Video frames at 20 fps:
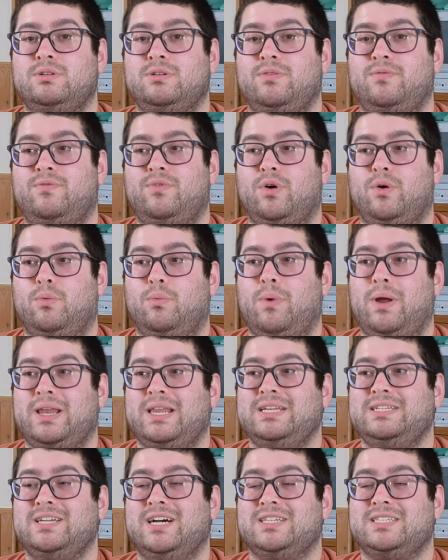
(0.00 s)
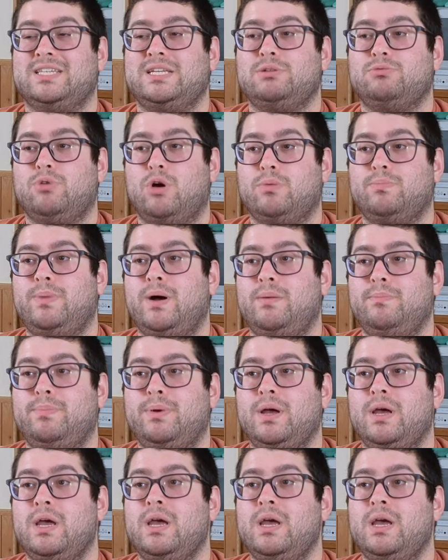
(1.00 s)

for when he does hit a road bump.